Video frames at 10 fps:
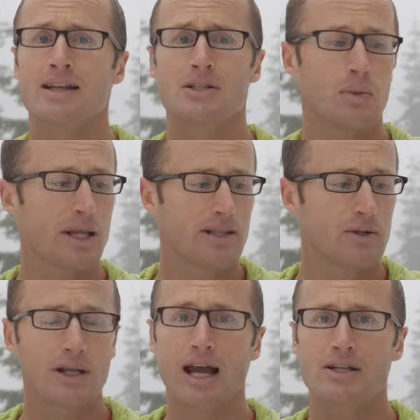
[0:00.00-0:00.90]
It's a way that
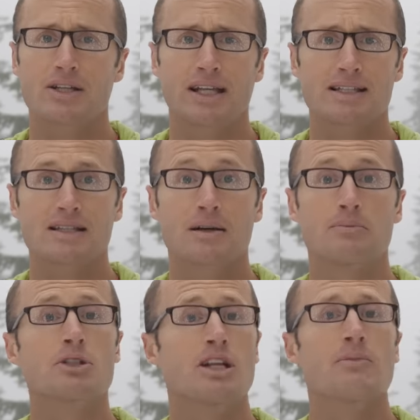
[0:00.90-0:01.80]
you can actually get some
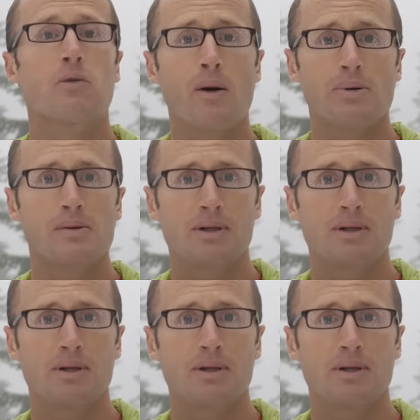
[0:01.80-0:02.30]
cheap weapon